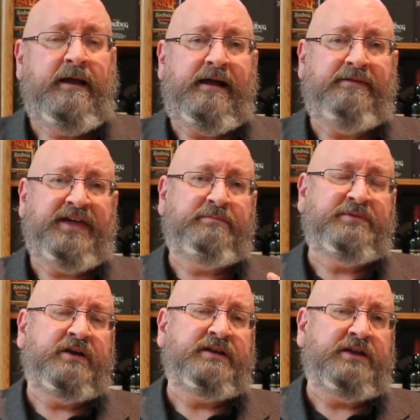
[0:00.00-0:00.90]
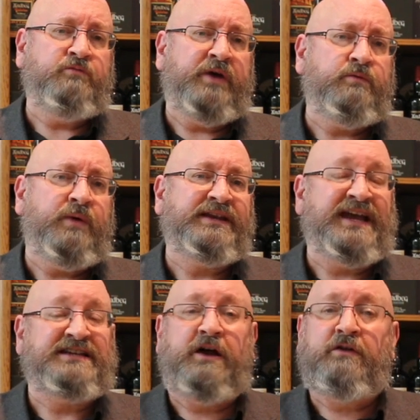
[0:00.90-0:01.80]
That I've done in red wine
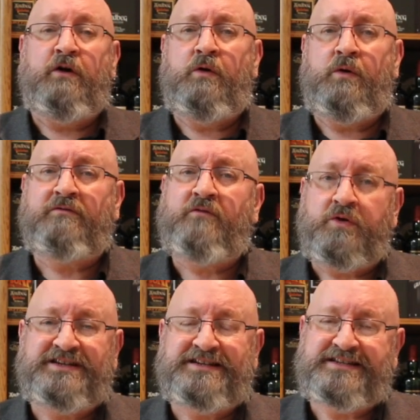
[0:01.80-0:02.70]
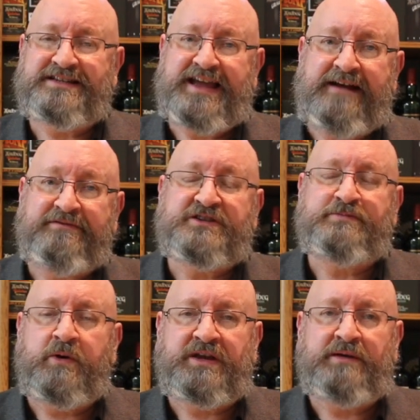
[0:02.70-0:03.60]
cask. Although, of course, it doesn't have the
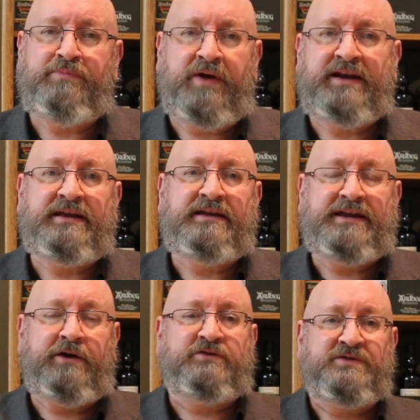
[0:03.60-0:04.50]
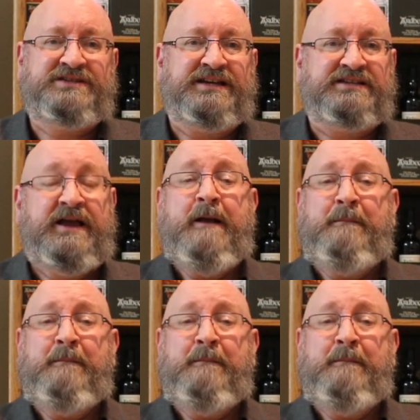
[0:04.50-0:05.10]
smoky, briny characteristics.